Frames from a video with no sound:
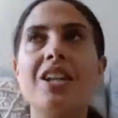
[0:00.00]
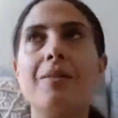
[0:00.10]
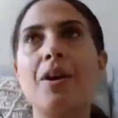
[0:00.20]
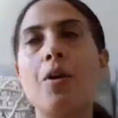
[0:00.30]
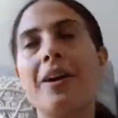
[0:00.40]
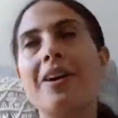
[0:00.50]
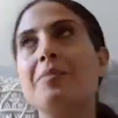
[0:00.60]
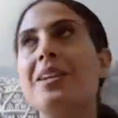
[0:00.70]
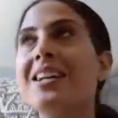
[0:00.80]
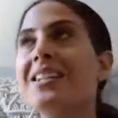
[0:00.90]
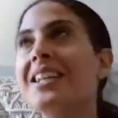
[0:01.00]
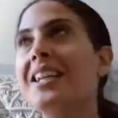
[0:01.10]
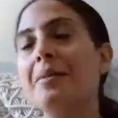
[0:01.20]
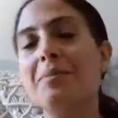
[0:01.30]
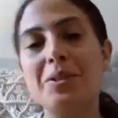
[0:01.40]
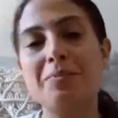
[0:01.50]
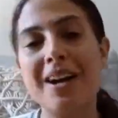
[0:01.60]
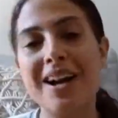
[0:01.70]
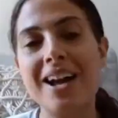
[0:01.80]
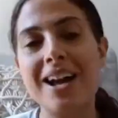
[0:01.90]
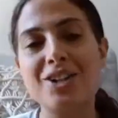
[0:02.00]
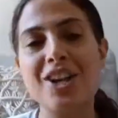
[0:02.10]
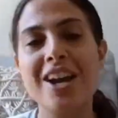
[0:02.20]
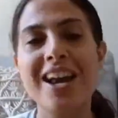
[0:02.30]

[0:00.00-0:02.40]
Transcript: And then I'm like, oh my God, I'm texting him too much.